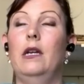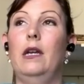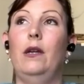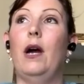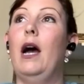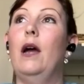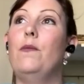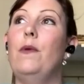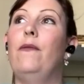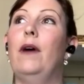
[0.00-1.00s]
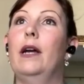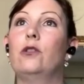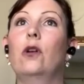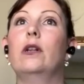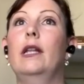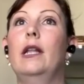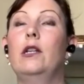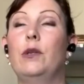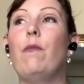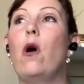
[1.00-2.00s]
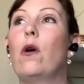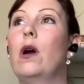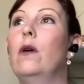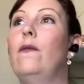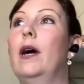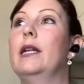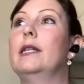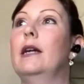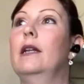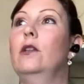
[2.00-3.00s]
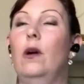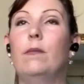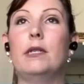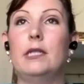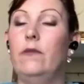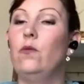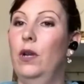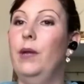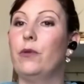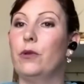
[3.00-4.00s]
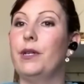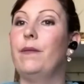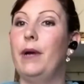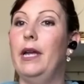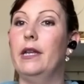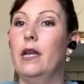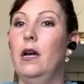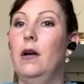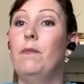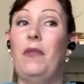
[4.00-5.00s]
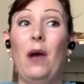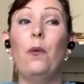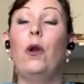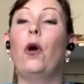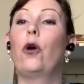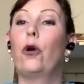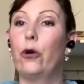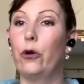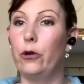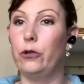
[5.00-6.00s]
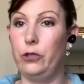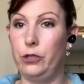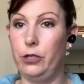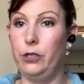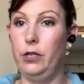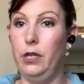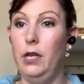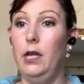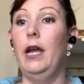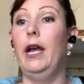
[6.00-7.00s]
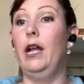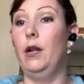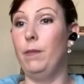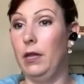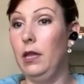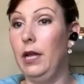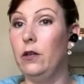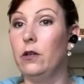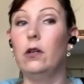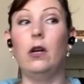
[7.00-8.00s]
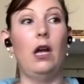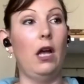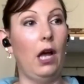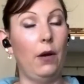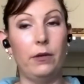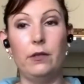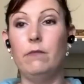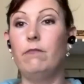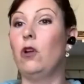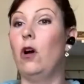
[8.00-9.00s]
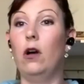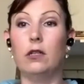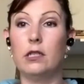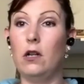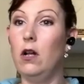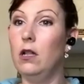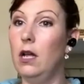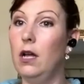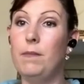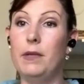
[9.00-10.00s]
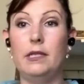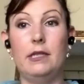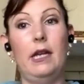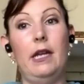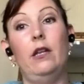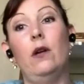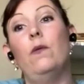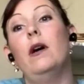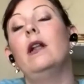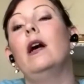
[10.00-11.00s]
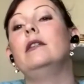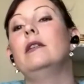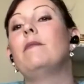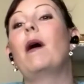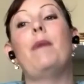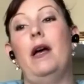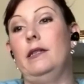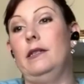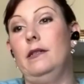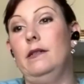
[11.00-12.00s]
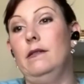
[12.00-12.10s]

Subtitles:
Yeah, if I started at tomorrow, if I decided, I'm going to save 20% of my income, that would hurt. And a month later, I would toss it all up and say, you know what, I did my best.